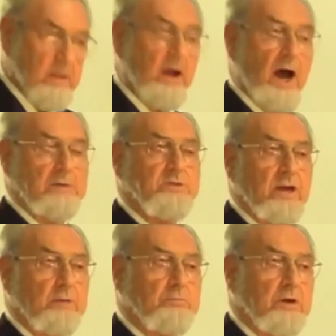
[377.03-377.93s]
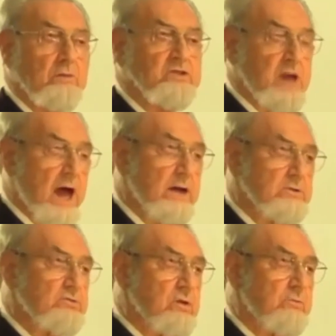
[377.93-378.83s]
concept of
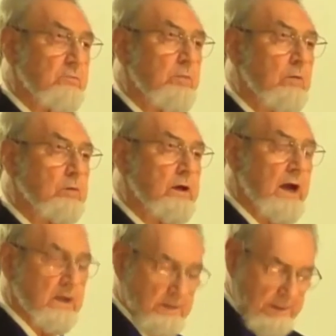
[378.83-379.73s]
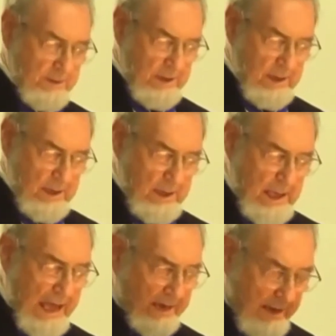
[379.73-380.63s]
science-driven public health
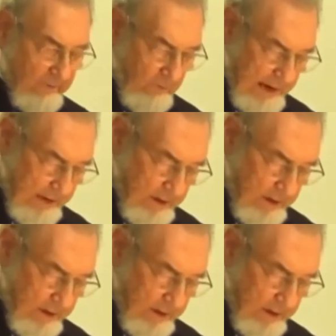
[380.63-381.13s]
had never entered